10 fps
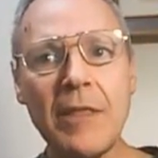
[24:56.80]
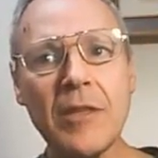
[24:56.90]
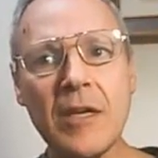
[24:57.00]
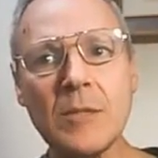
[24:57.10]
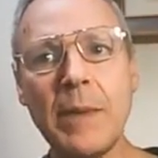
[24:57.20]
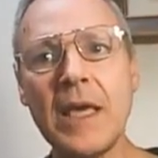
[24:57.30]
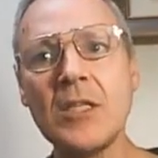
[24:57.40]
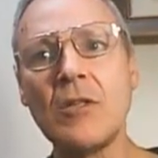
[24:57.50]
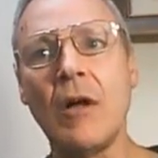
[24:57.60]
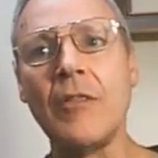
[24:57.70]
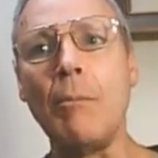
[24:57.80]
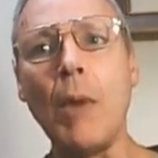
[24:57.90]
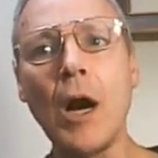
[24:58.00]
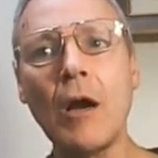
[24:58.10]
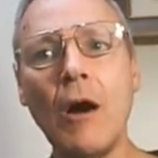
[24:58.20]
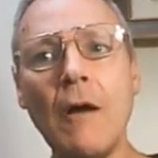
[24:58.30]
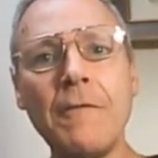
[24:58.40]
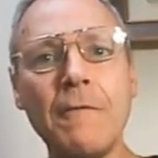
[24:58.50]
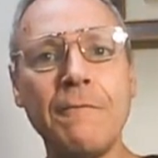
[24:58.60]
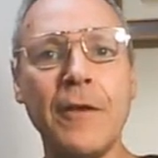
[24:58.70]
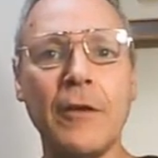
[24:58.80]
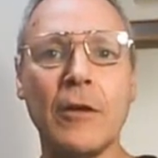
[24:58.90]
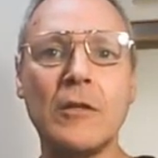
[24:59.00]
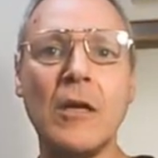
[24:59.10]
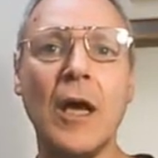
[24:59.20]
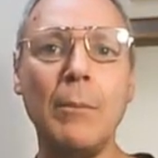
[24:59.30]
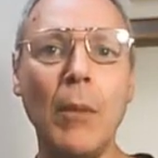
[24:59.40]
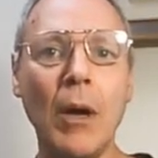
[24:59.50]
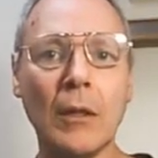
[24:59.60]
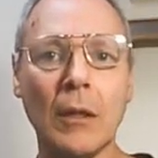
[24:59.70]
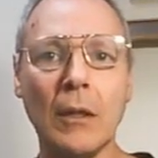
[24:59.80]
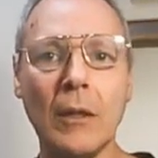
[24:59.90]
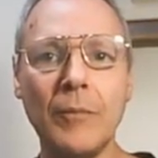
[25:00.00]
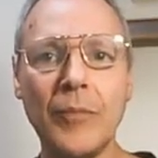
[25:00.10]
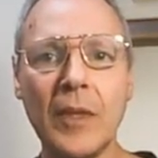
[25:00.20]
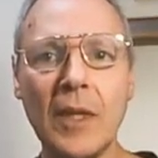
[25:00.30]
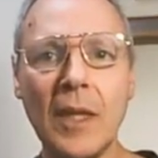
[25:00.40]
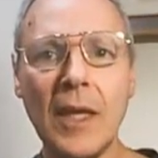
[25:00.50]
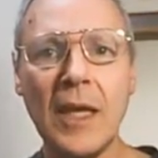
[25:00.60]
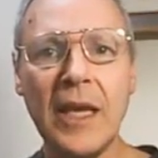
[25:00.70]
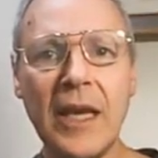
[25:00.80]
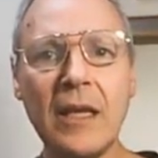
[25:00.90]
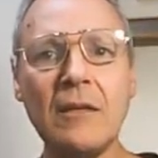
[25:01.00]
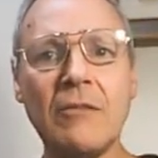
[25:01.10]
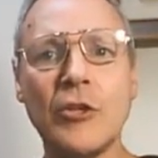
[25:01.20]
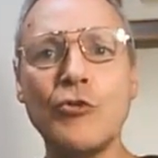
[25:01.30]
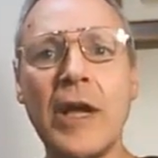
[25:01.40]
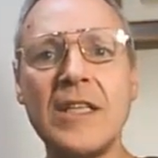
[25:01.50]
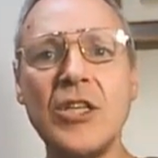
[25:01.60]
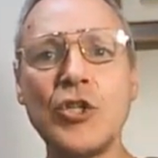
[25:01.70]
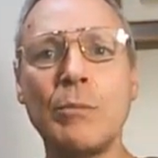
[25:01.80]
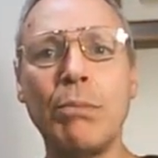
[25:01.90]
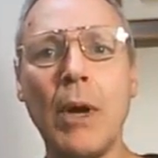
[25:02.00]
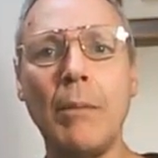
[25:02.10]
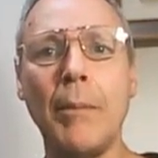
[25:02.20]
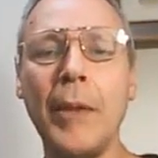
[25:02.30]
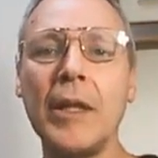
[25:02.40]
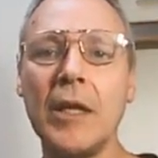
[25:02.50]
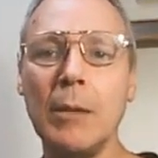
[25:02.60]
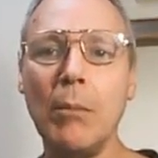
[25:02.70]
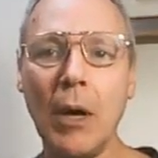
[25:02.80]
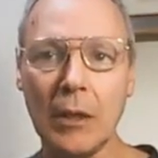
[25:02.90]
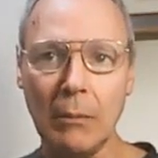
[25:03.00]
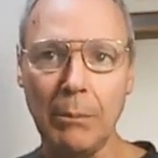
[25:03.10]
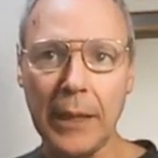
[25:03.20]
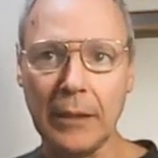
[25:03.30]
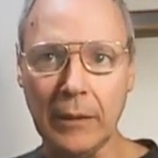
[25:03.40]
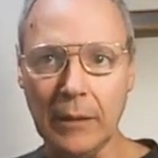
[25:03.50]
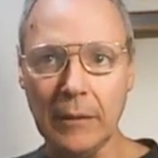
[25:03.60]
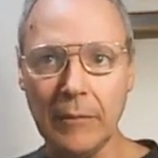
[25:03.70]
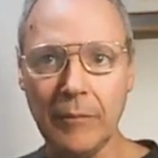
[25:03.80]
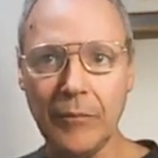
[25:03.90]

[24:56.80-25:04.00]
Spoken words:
The method is based on the Markov failure time model. Hit the transition probability model button.